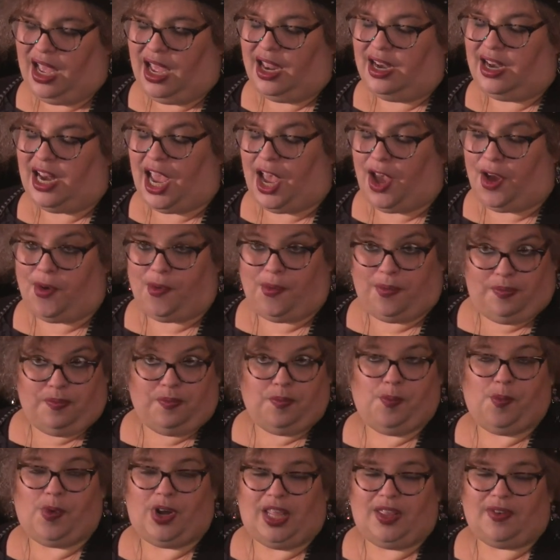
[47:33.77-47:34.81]
Now,
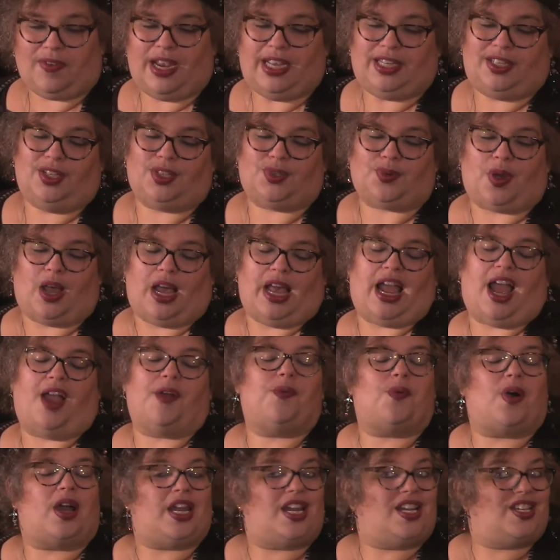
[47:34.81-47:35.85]
one of the reasons why I
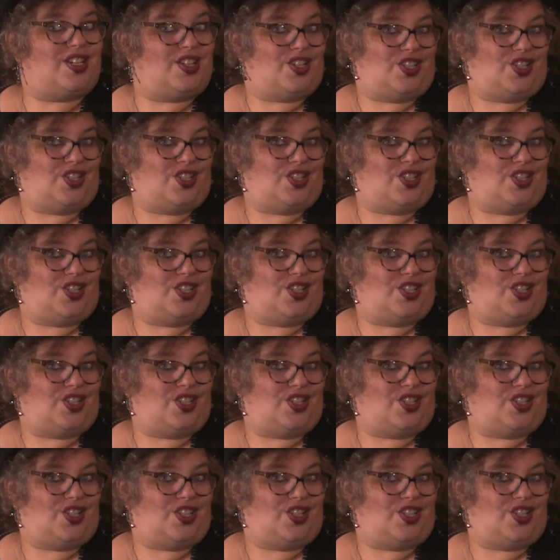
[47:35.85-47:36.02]
wanted to